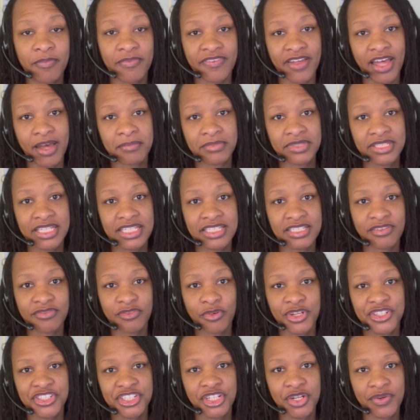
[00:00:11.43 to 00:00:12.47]
families
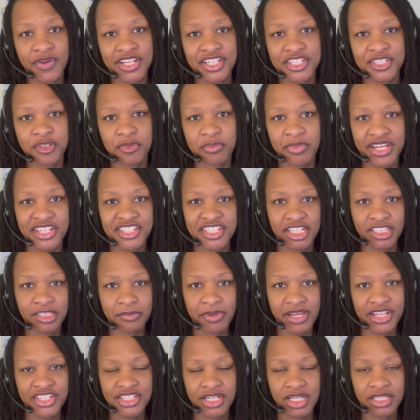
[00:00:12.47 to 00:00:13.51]
avoid generational paycheck to
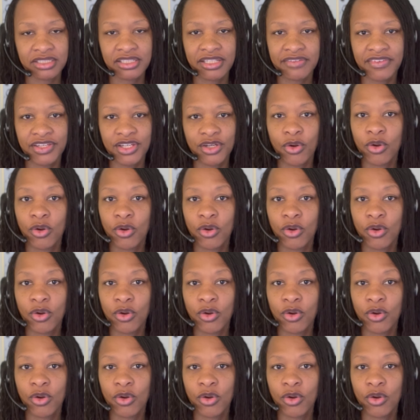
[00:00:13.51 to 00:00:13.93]
paycheck living,